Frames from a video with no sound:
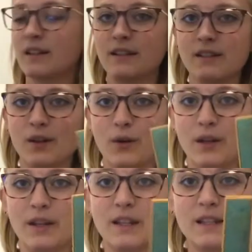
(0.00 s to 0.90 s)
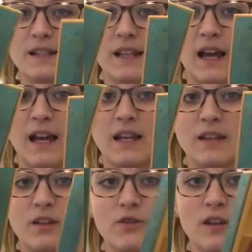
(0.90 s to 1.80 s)
So this
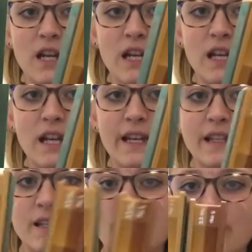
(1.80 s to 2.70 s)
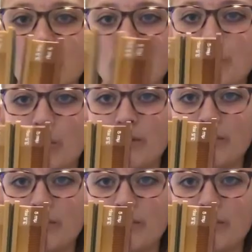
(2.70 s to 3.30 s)
side, the green, is 3.5